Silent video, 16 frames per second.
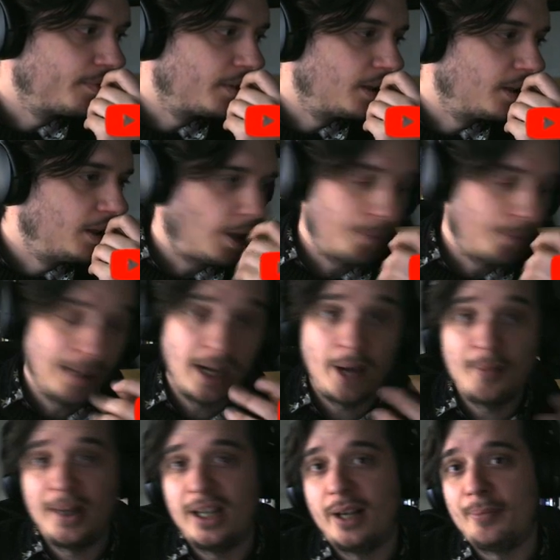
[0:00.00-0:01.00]
I
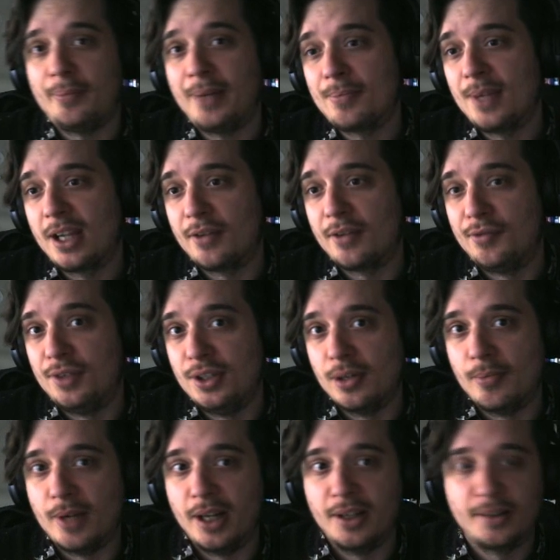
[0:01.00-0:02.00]
might make a video
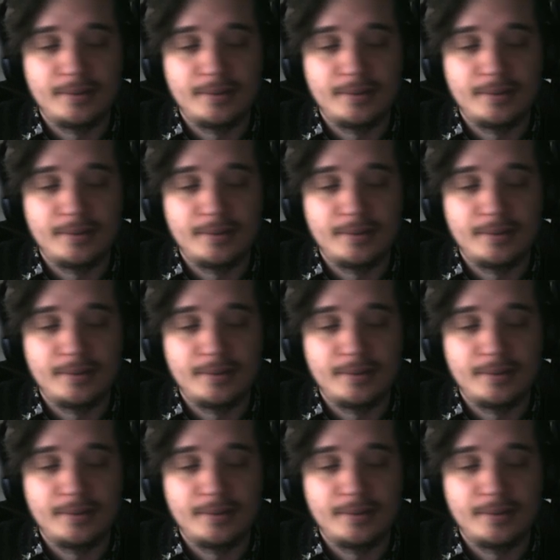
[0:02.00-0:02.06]
about it.